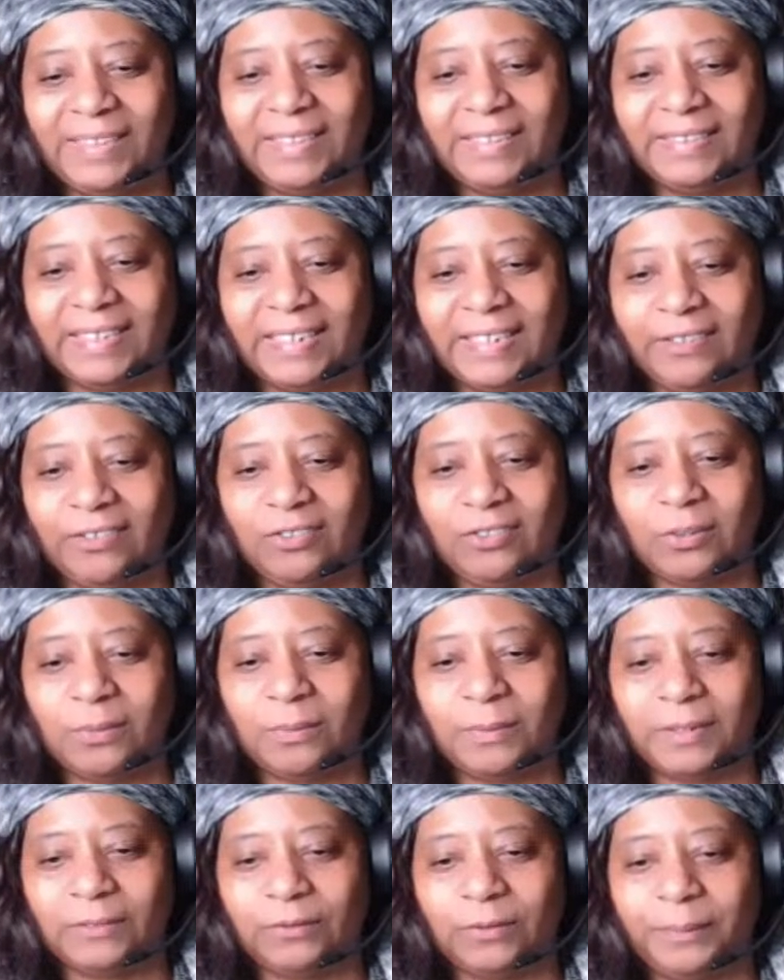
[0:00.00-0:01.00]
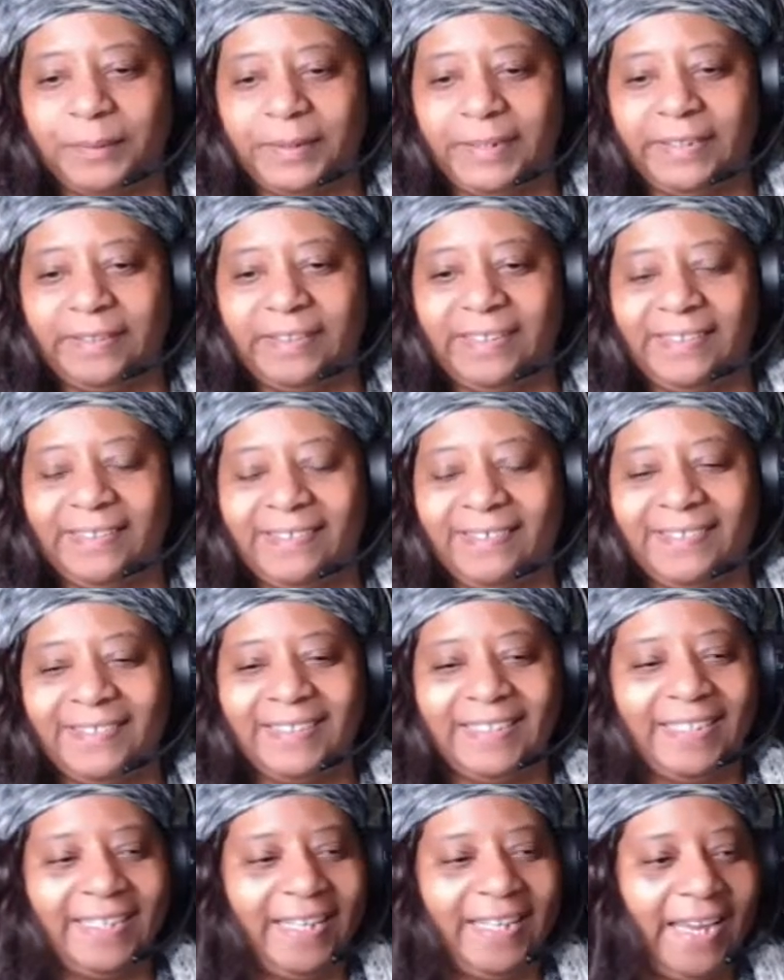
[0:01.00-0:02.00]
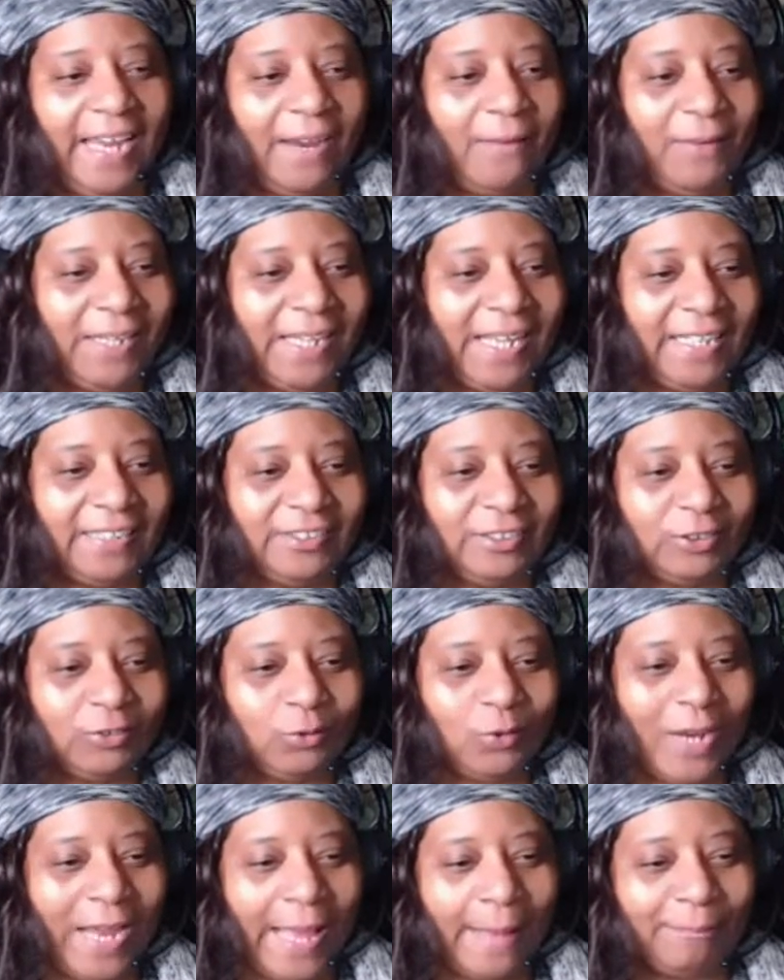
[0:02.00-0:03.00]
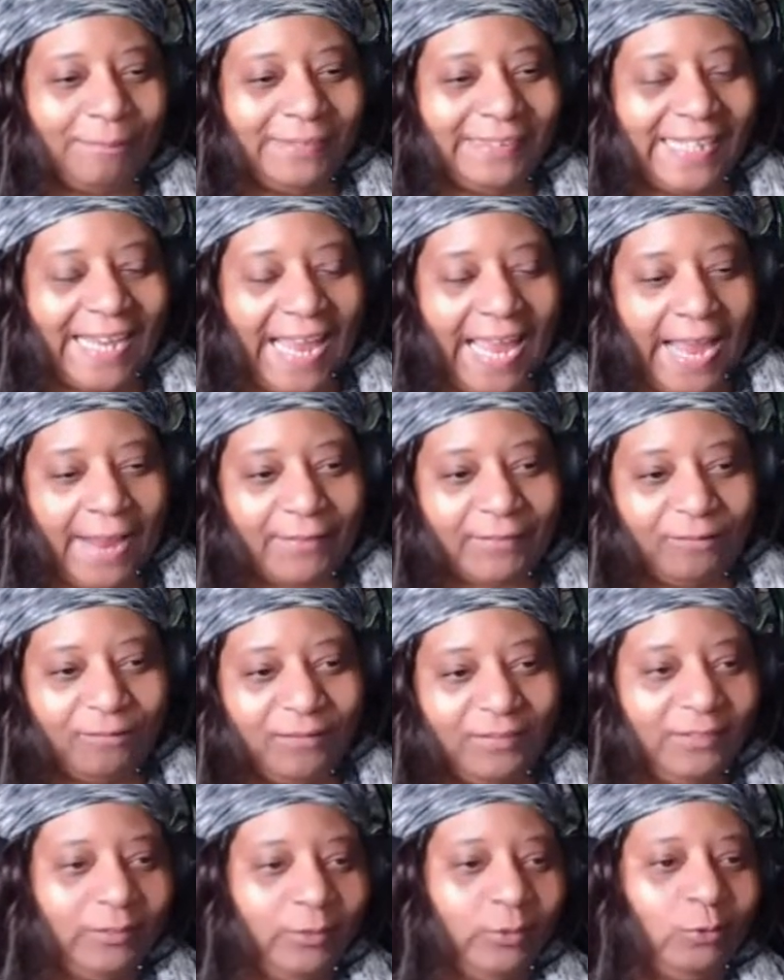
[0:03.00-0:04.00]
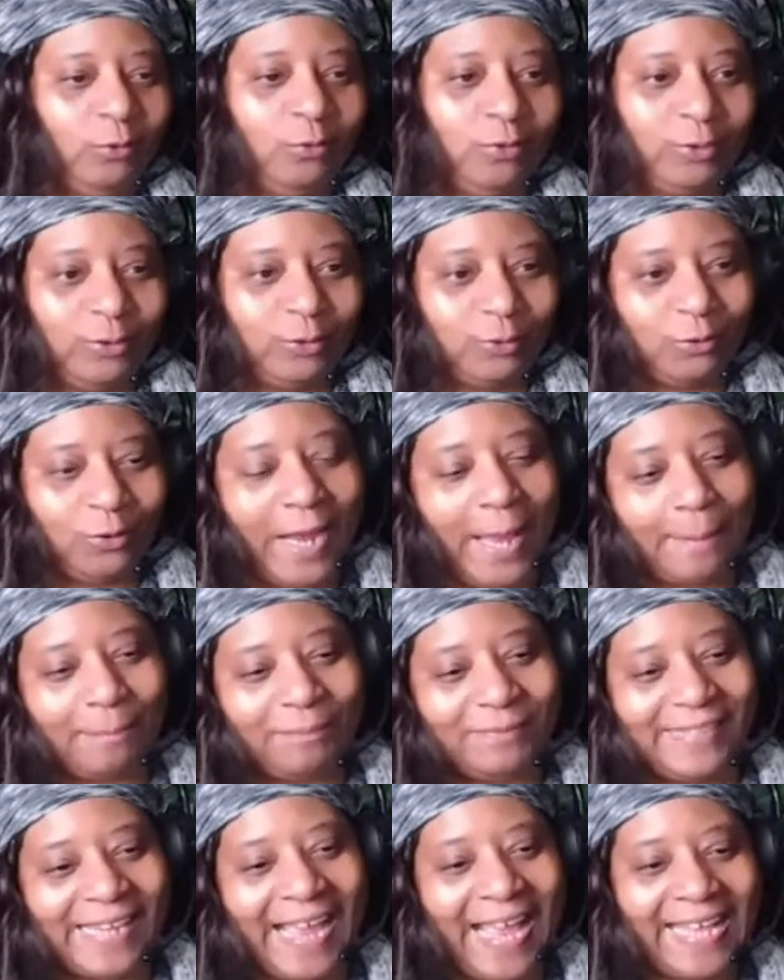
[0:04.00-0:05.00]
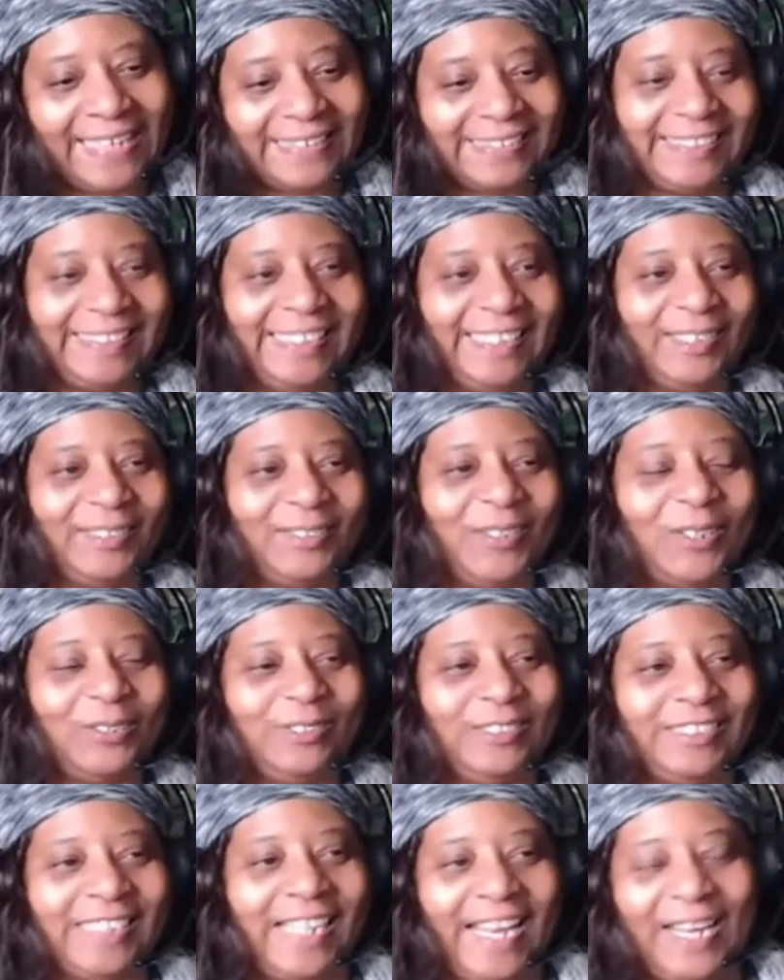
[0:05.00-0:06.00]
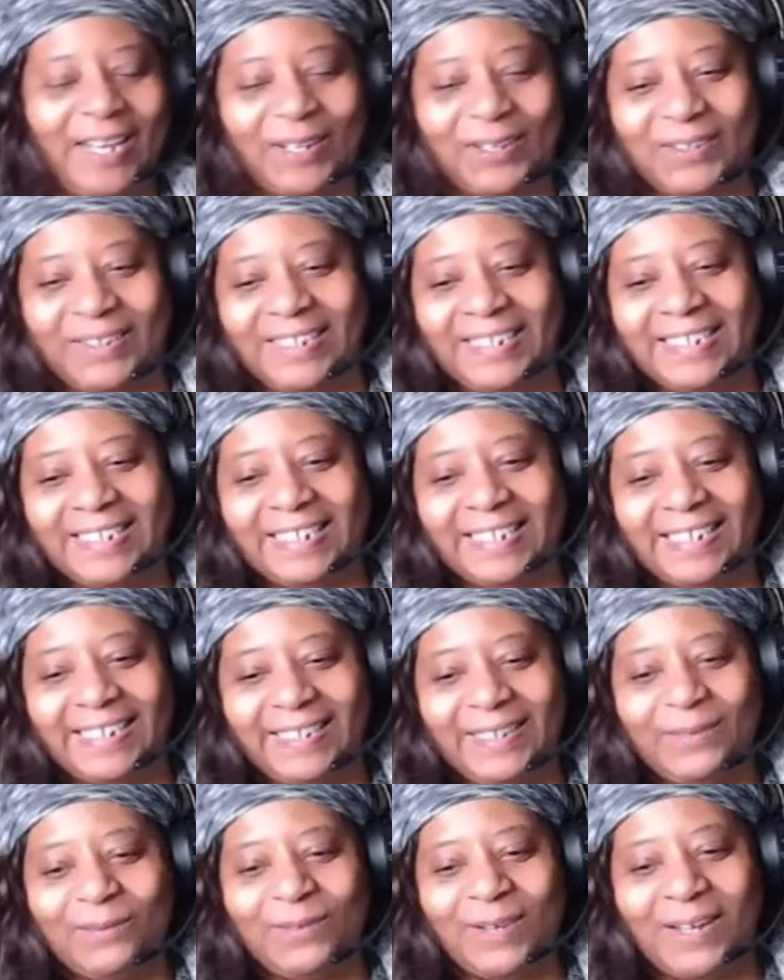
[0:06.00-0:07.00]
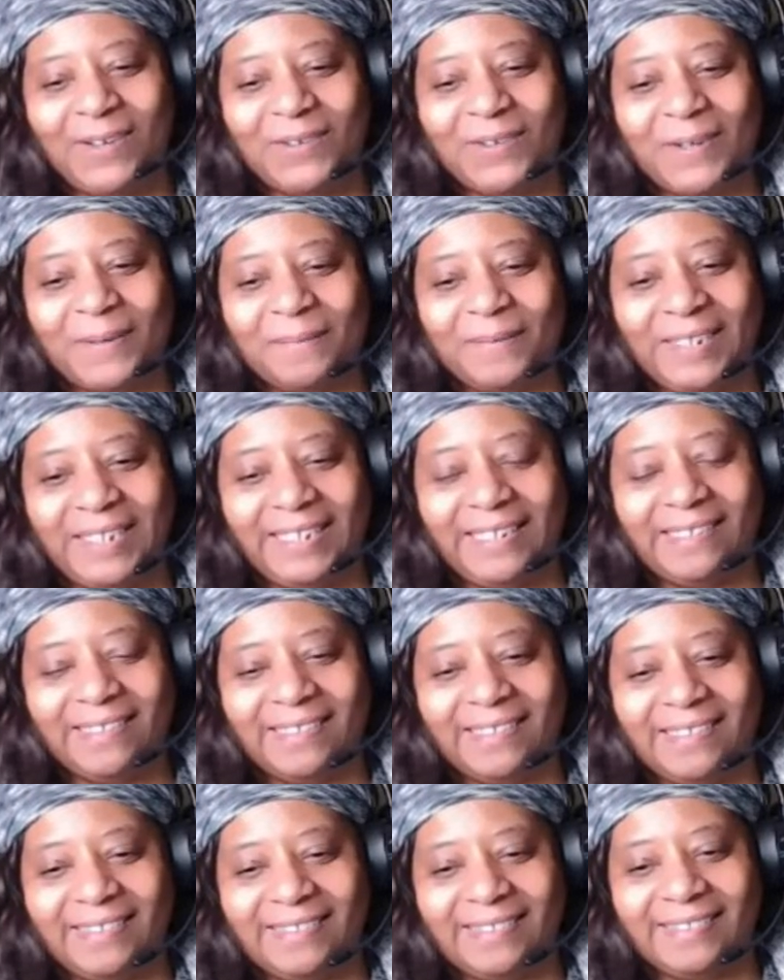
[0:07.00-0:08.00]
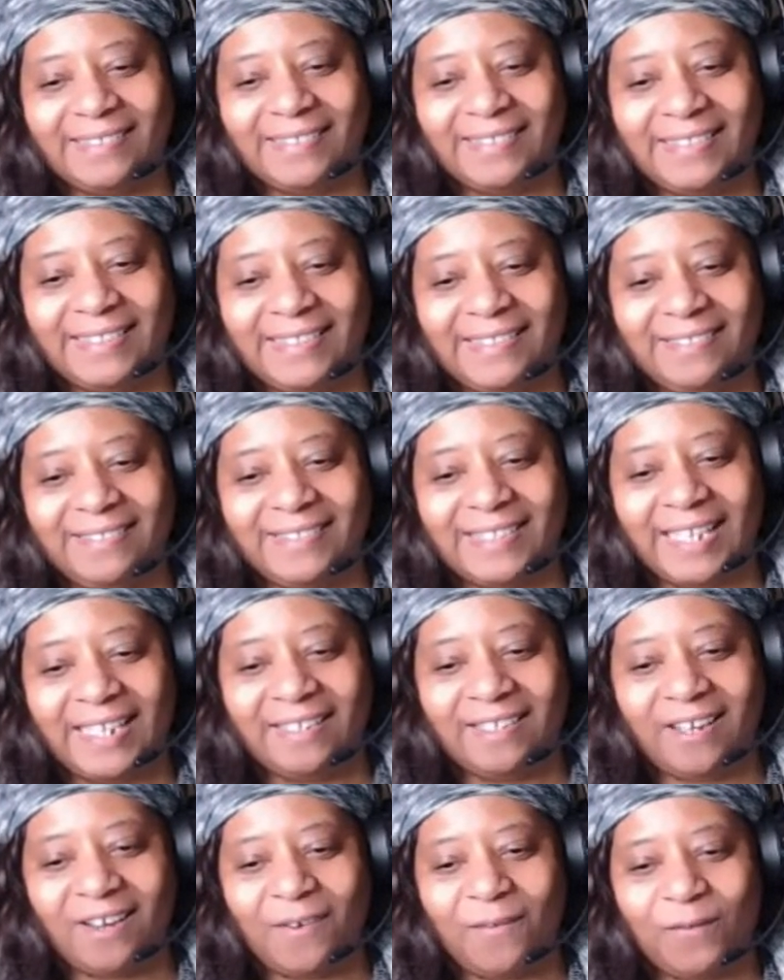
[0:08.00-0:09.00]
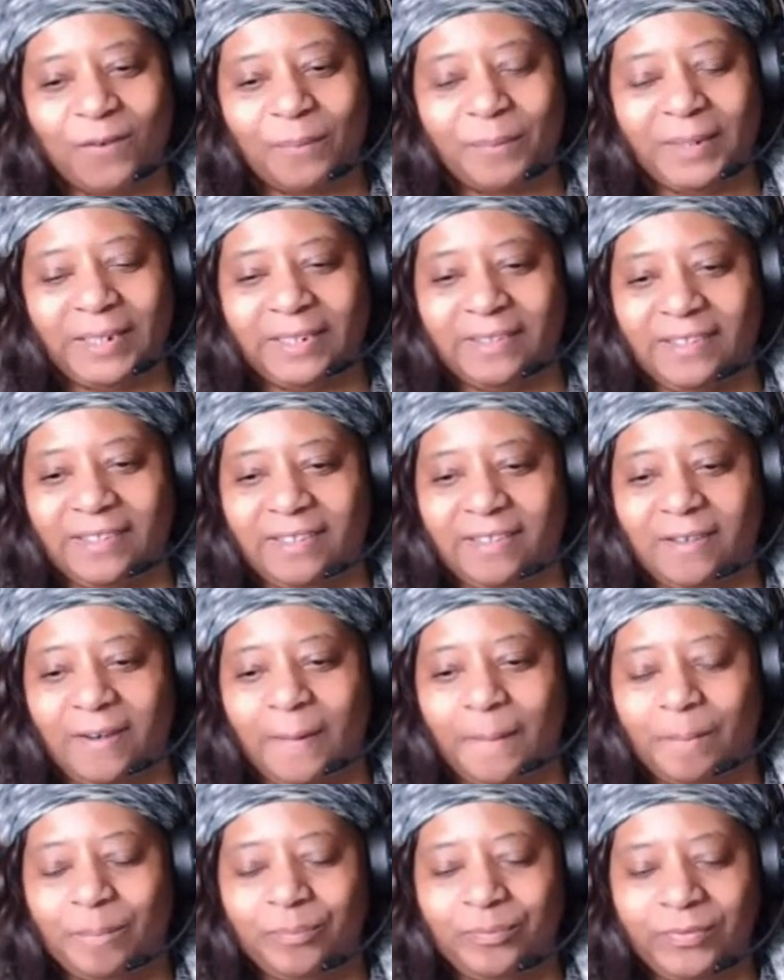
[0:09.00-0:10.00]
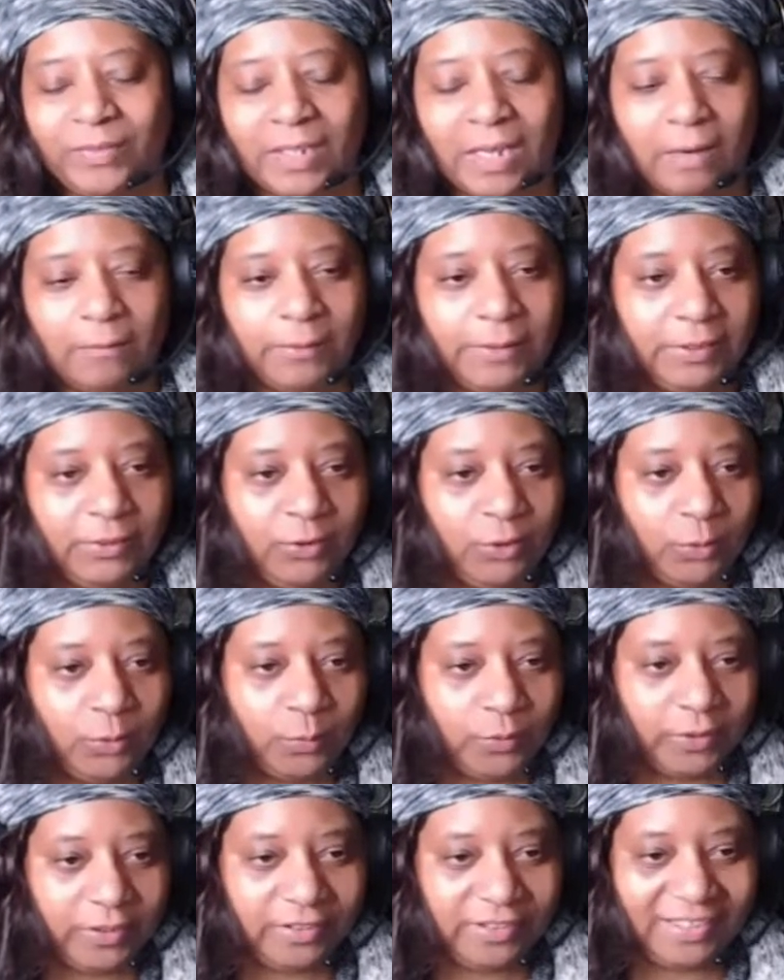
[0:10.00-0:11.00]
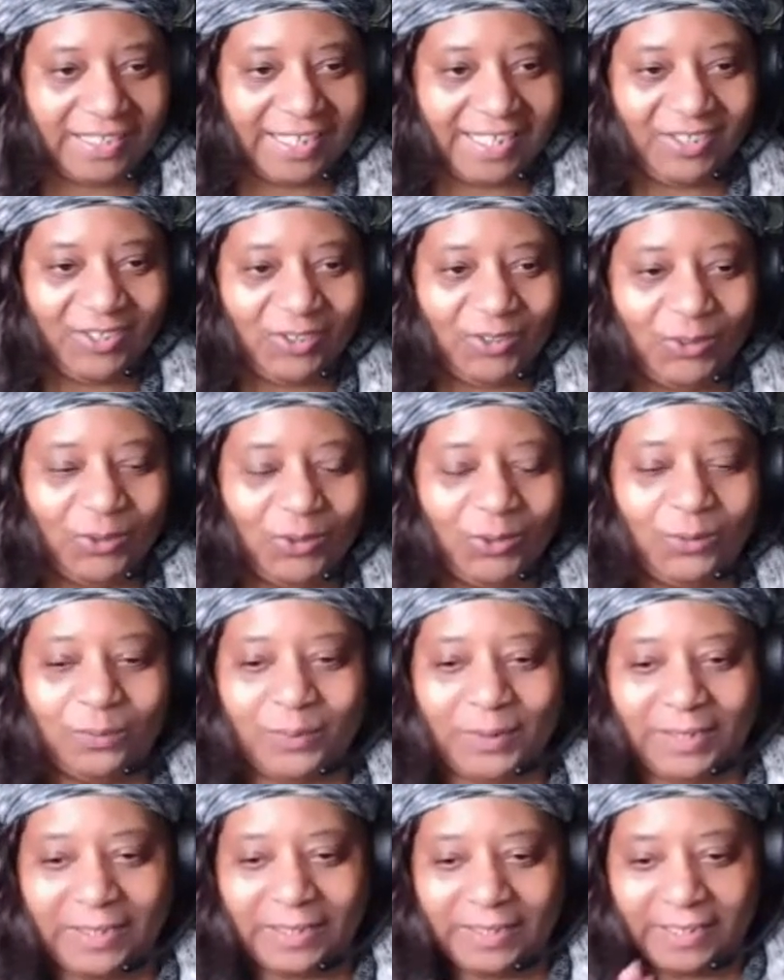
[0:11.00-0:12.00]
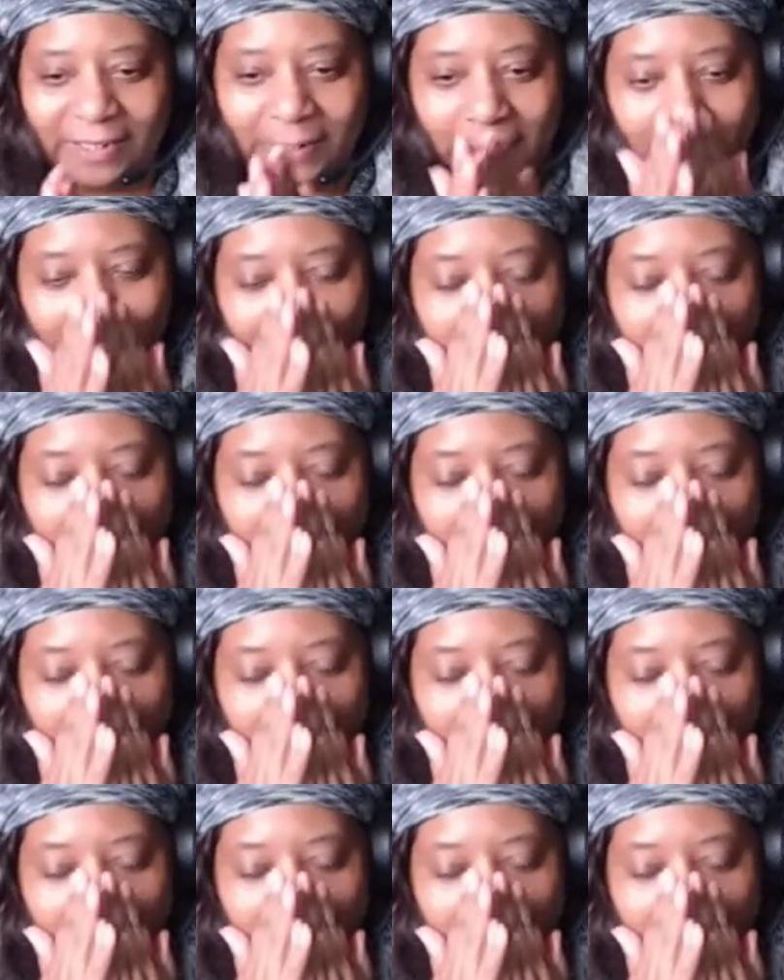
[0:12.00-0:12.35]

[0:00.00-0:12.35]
Thank you so much for being here. And we got Scraptastic Crocheter. Honey, welcome in. Good to see you. Thank y'all for being here. I really do appreciate you being here.